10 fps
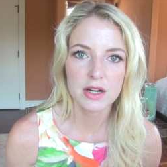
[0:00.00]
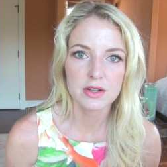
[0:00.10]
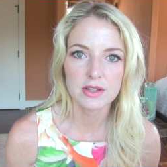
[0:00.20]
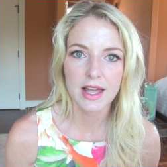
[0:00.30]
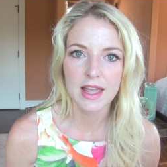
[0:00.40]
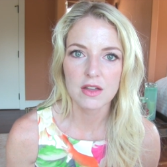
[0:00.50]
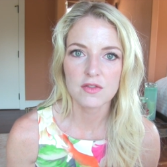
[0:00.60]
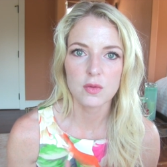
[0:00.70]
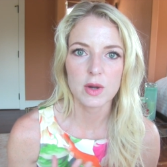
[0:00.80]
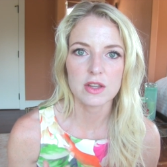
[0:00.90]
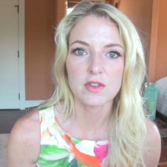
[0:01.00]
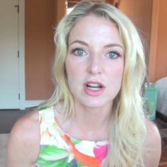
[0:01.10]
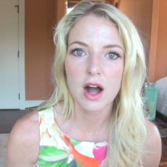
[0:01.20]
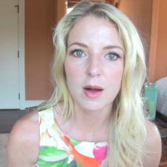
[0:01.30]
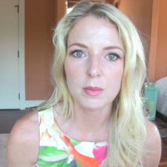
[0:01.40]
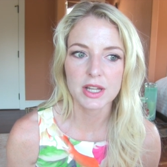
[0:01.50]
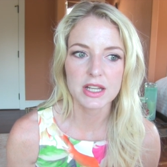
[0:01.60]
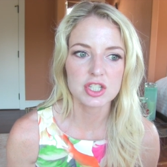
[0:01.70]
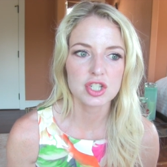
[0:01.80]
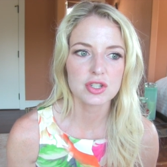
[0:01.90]
in your life, what you've
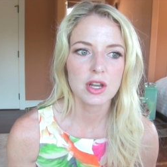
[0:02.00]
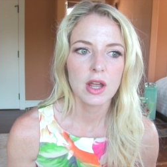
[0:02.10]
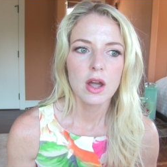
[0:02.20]
accomplished,